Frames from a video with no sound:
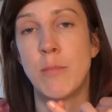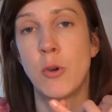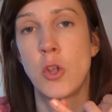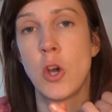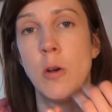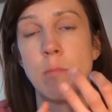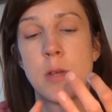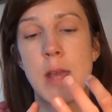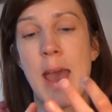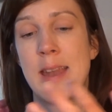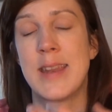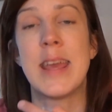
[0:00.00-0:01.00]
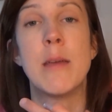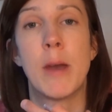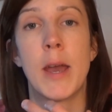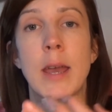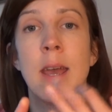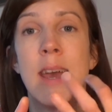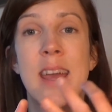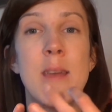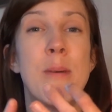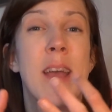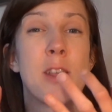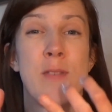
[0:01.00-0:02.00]
bookshops and eBay.
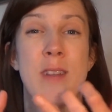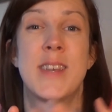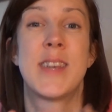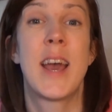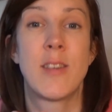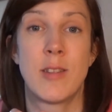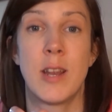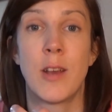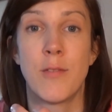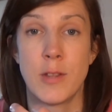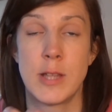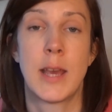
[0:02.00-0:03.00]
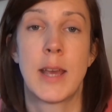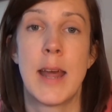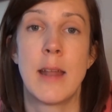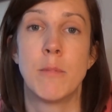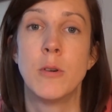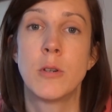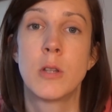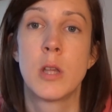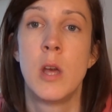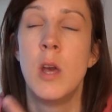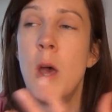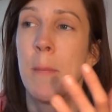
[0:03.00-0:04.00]
eBay is fantastic for secondhand books
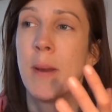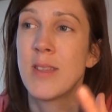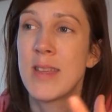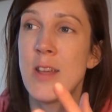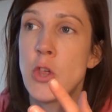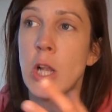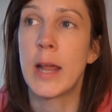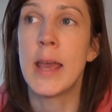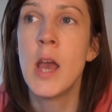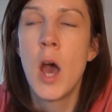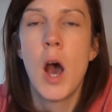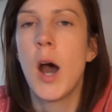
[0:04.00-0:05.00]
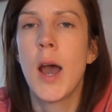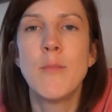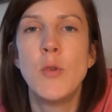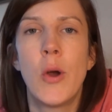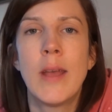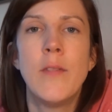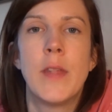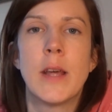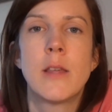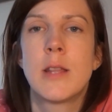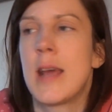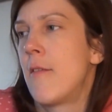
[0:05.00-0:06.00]
because actually I'm not in
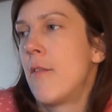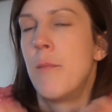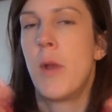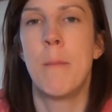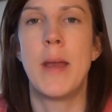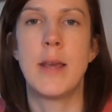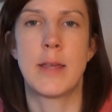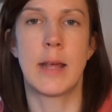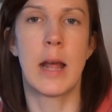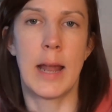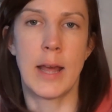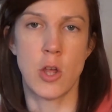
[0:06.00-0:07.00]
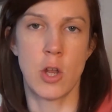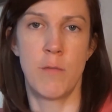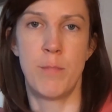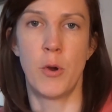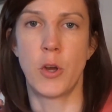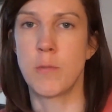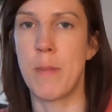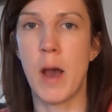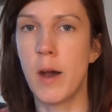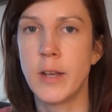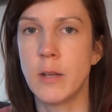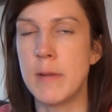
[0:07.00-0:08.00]
this to have an amazing collection of books
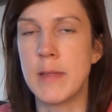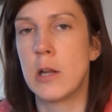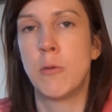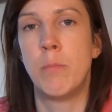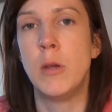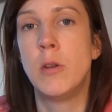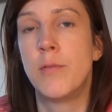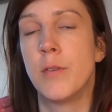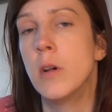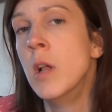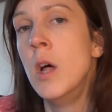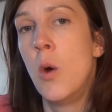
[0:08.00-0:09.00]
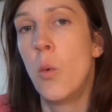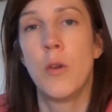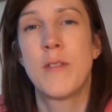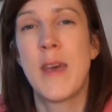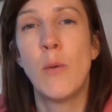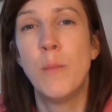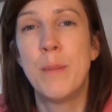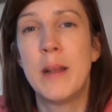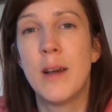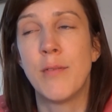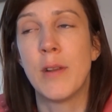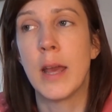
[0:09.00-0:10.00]
behind me that look beautiful. Whilst that would be
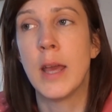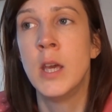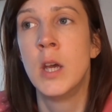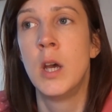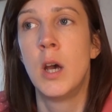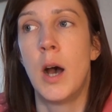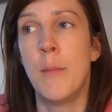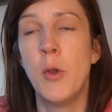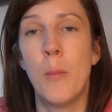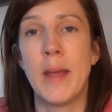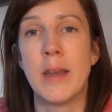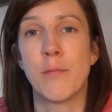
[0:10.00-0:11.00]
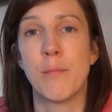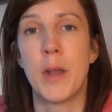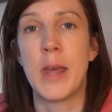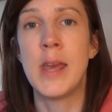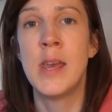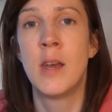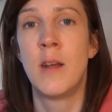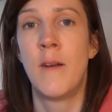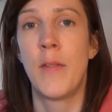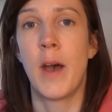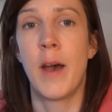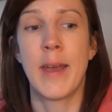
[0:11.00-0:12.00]
lovely, I'm not made of money.
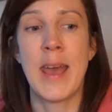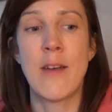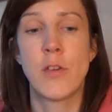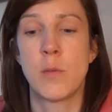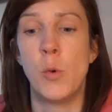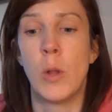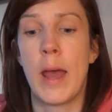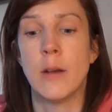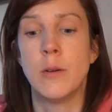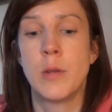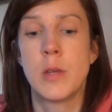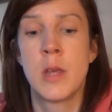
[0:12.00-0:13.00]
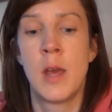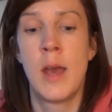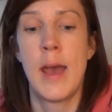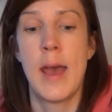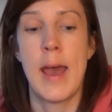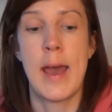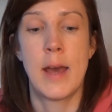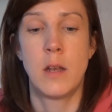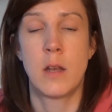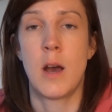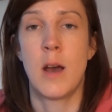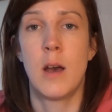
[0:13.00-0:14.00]
I have a small house.
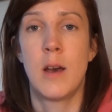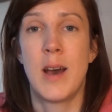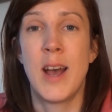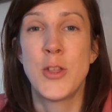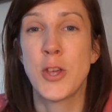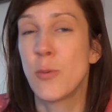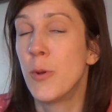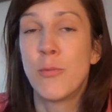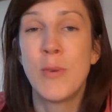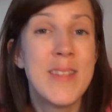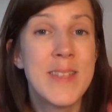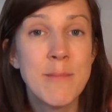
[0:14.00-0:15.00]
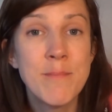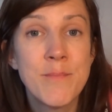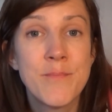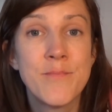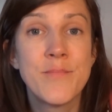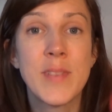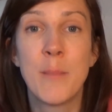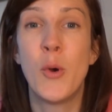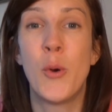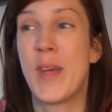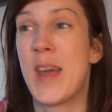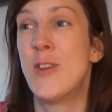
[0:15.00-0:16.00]
And I just want to read them. I'm
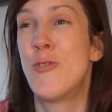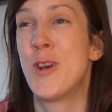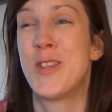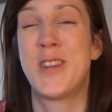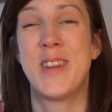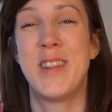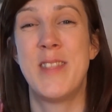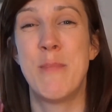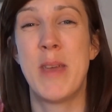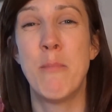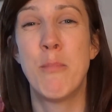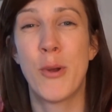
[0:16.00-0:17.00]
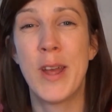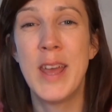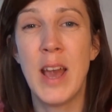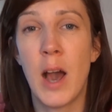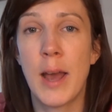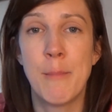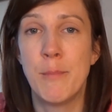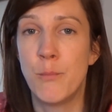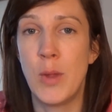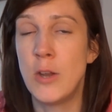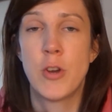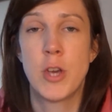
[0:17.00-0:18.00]
not that interested in them being pretty. I'm
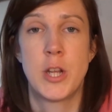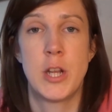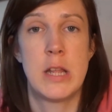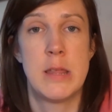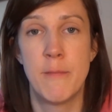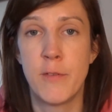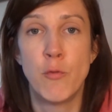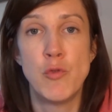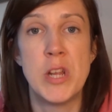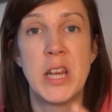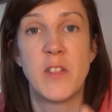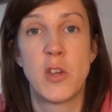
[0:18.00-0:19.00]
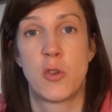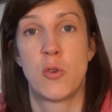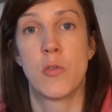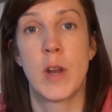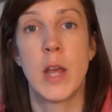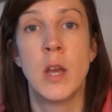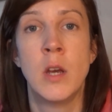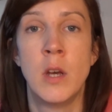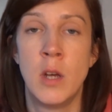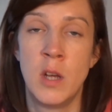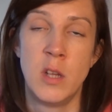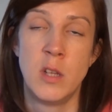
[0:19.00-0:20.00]
interested in them for reading the story.
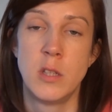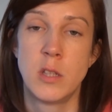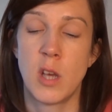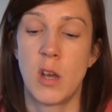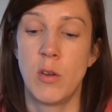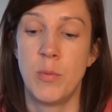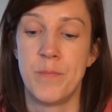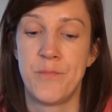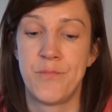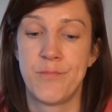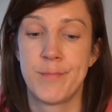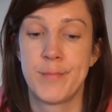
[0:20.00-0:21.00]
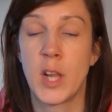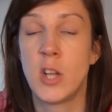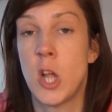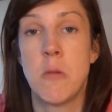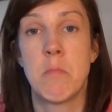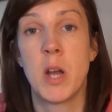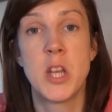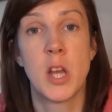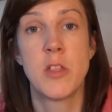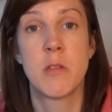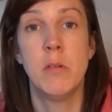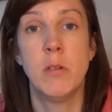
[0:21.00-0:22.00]
So don't buy
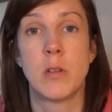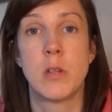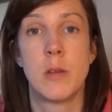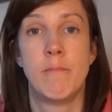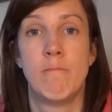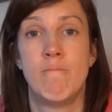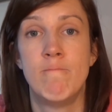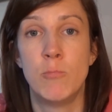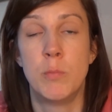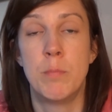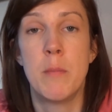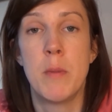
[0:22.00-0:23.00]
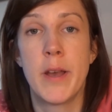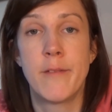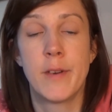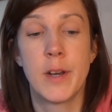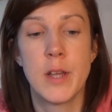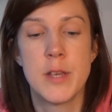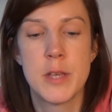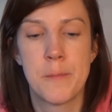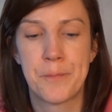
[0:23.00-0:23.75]
tons of books, would be my advice.